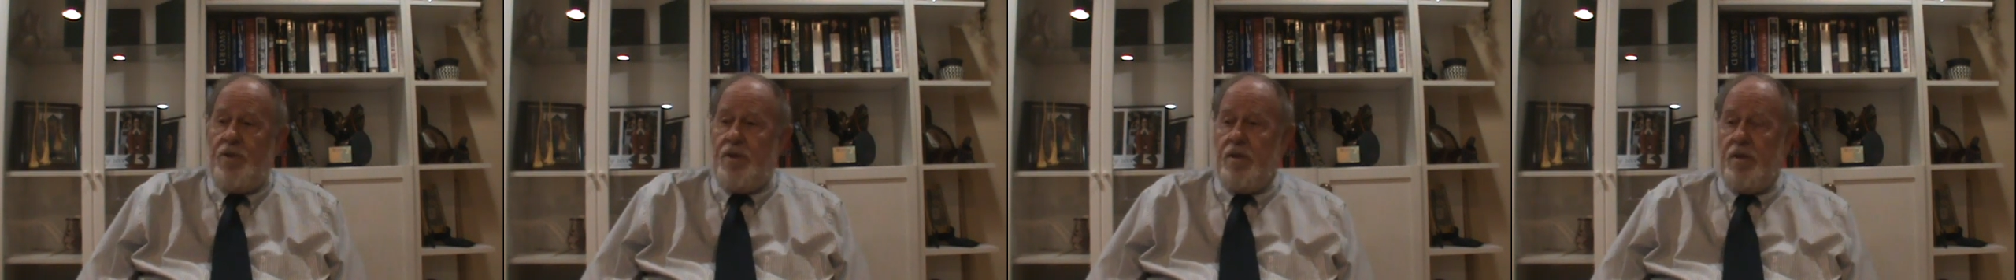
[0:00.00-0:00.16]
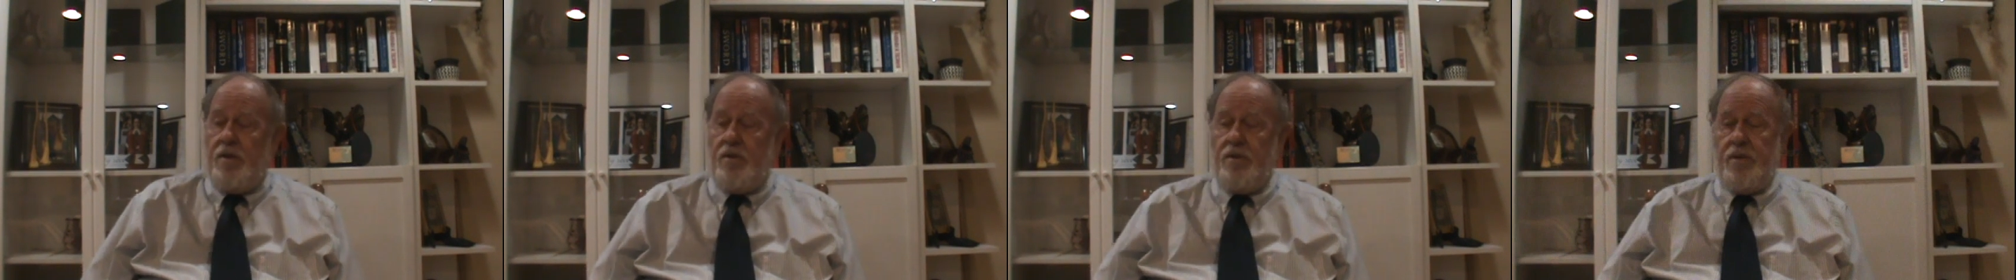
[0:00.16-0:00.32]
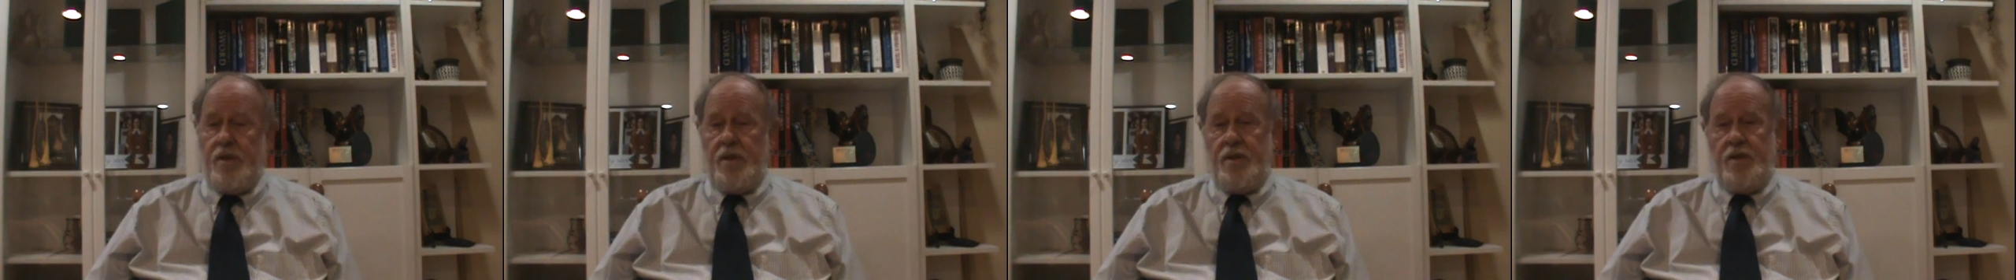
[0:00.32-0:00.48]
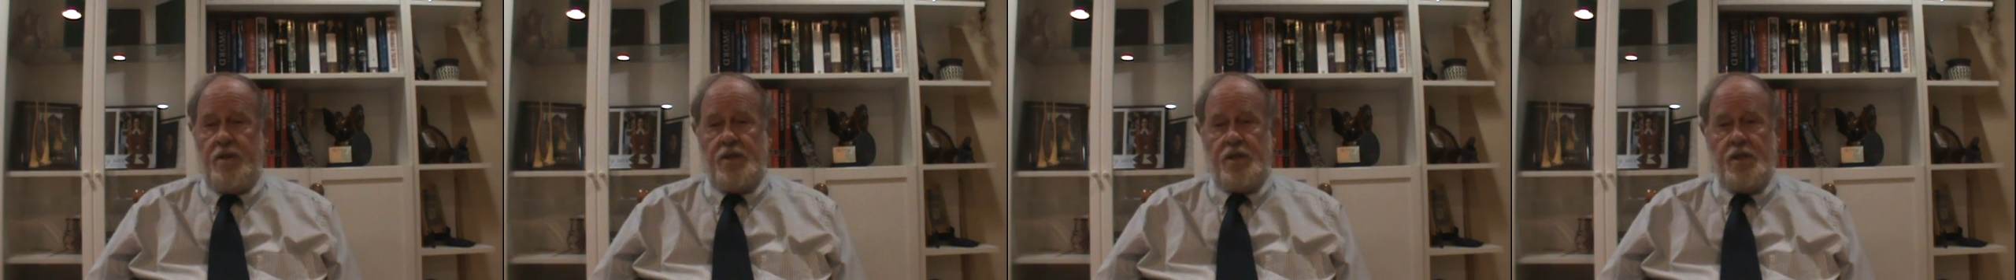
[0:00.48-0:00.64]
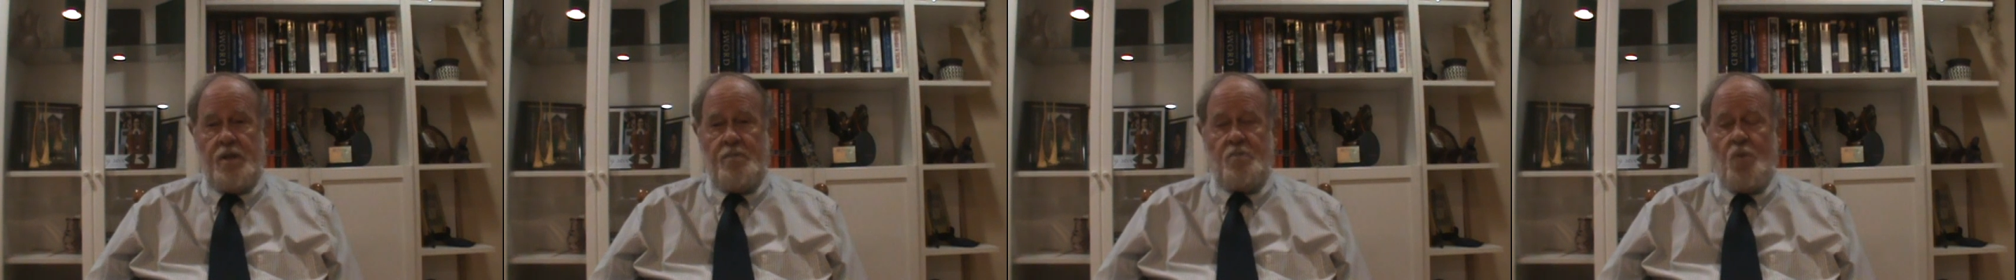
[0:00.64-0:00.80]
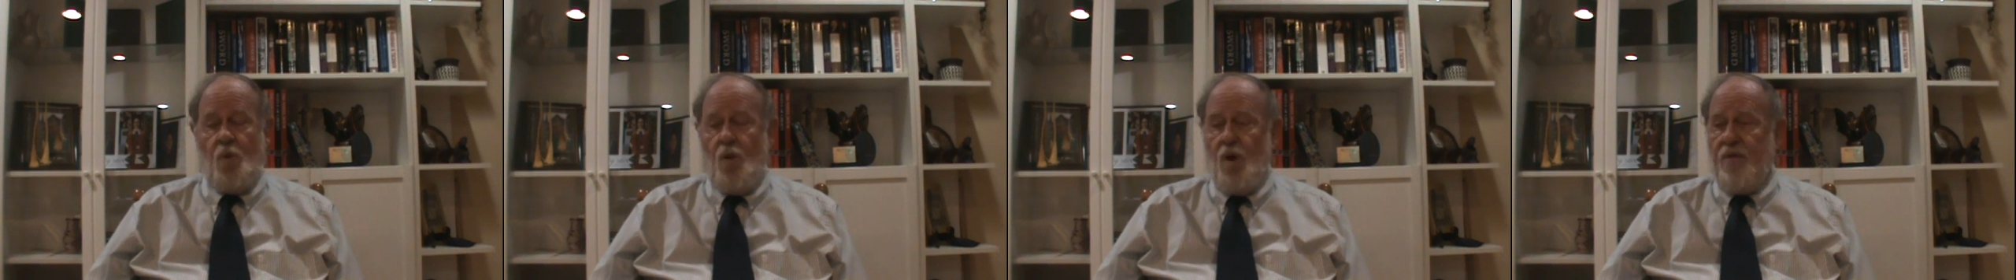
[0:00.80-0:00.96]
the
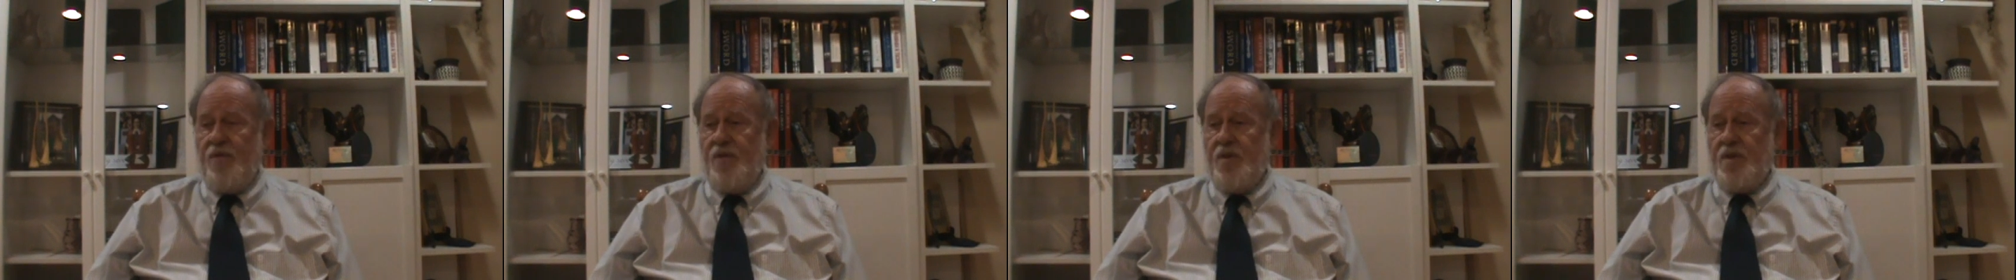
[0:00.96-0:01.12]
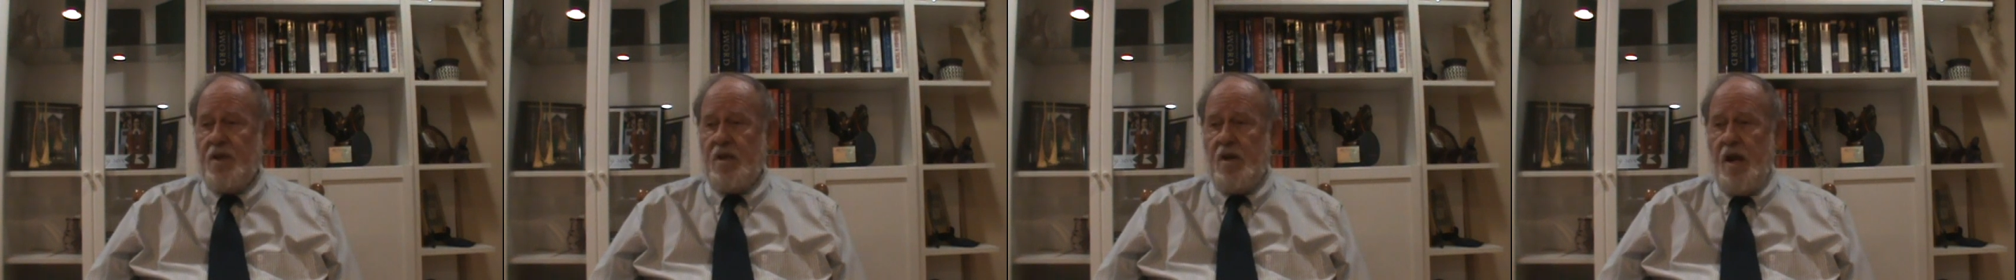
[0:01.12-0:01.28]
support for the